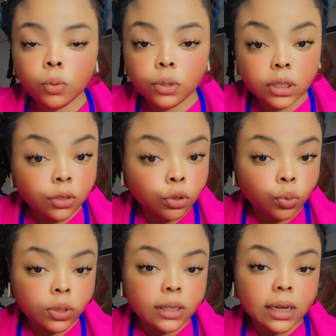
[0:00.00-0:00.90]
seeing
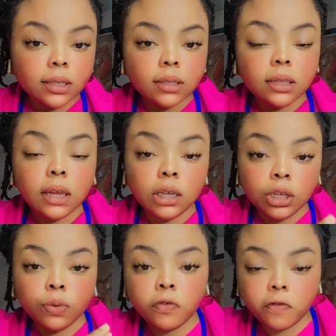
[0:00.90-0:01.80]
to it that they
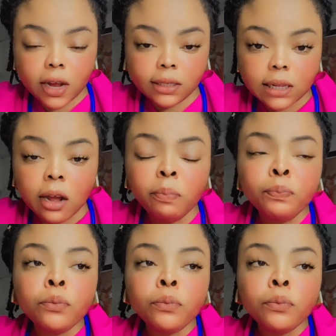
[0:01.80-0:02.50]
heal faster,